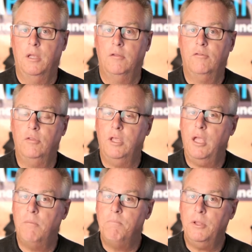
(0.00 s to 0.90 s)
So the
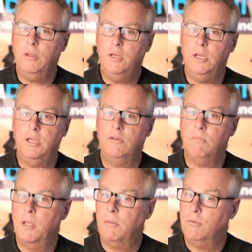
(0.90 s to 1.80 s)
ability to
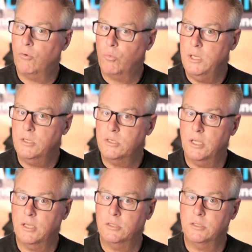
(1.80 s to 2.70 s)
be able to reach
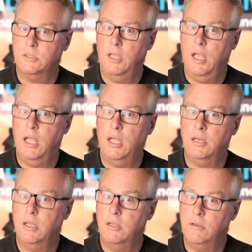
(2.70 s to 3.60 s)
this
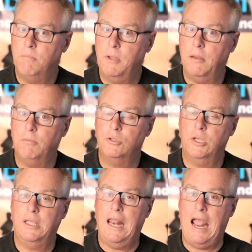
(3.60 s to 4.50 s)
and to be able to
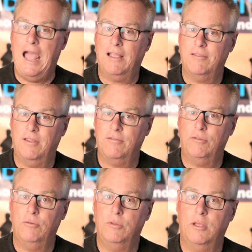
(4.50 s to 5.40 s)
get access
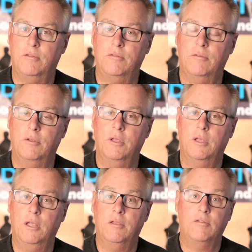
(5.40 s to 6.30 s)
to this
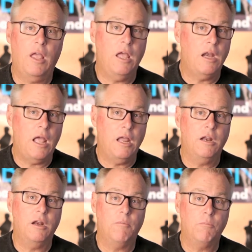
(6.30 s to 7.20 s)
is an
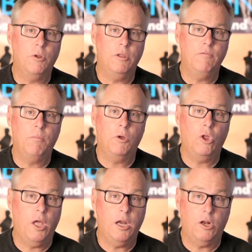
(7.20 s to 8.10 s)

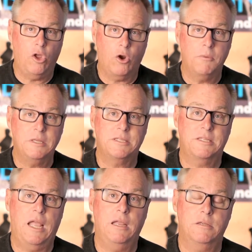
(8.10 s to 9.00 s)
unbelievable and alarming
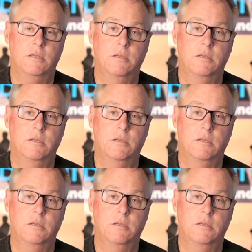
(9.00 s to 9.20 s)
state.